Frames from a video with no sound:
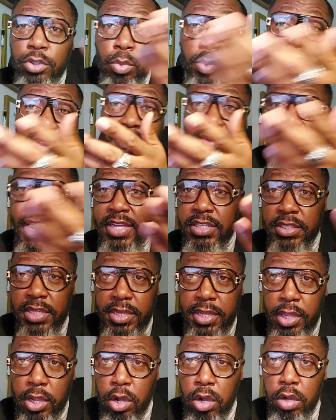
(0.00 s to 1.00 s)
whatever age that
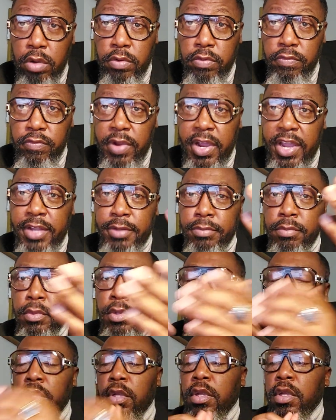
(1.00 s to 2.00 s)
they are, right?
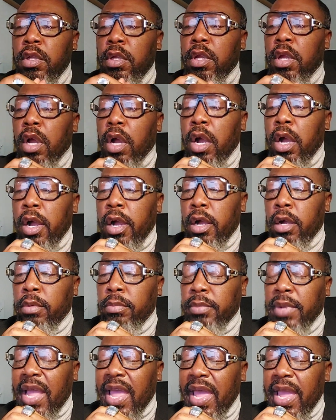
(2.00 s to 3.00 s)

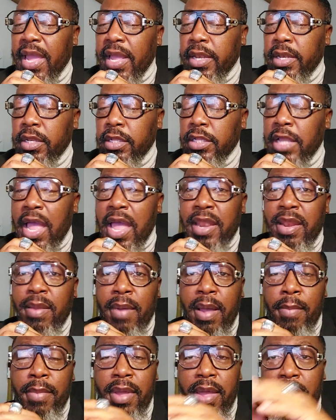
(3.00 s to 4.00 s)
And
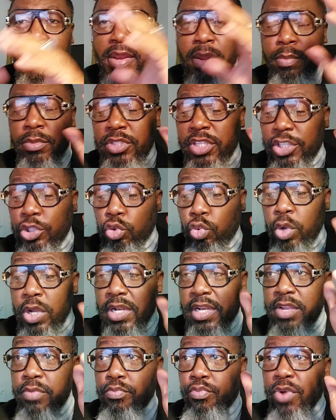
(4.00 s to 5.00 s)
I'm gonna just
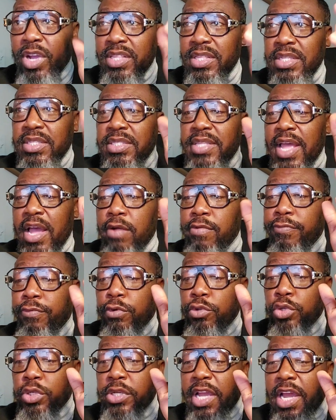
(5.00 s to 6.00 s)
quickly break this down
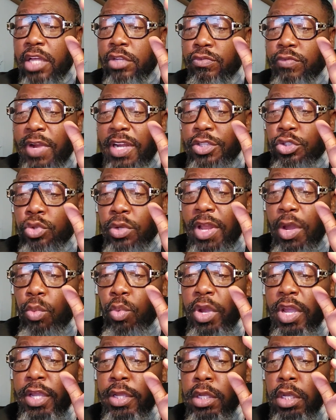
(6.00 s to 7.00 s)
for you guys, right? So that
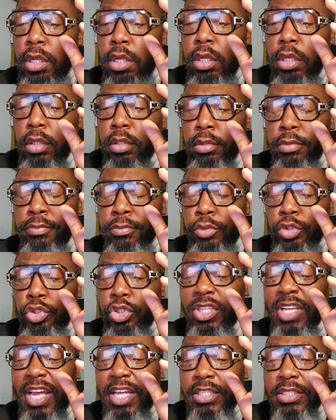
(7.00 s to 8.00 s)
way
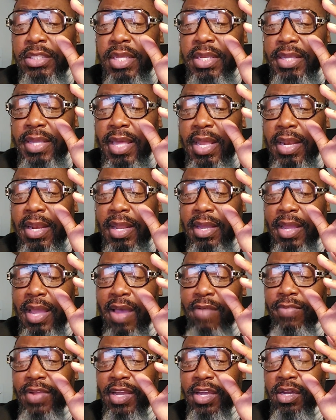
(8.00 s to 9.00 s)
you guys can kind of like
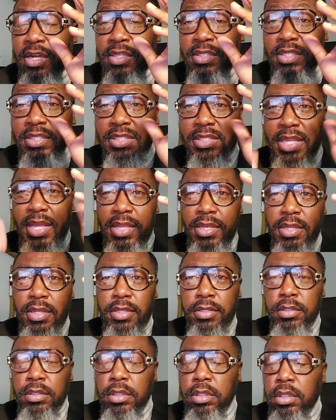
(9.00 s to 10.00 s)
have like an
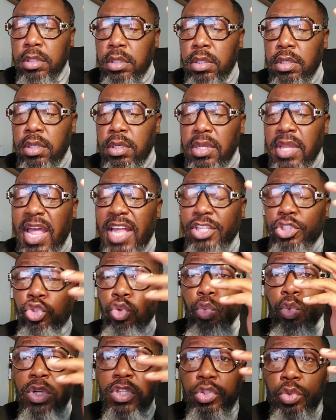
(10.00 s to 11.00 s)
understanding as to
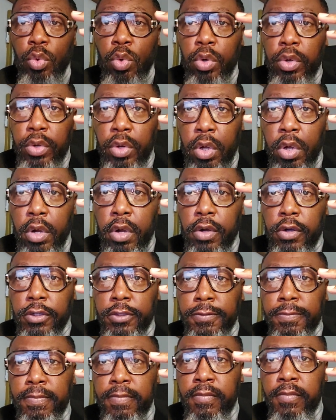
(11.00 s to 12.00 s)
what's going
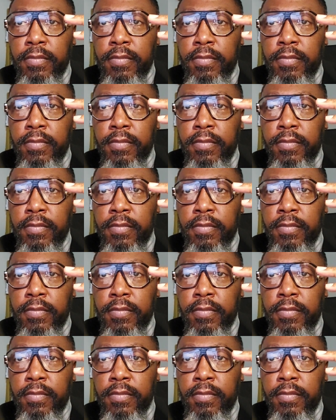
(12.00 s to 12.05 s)
on.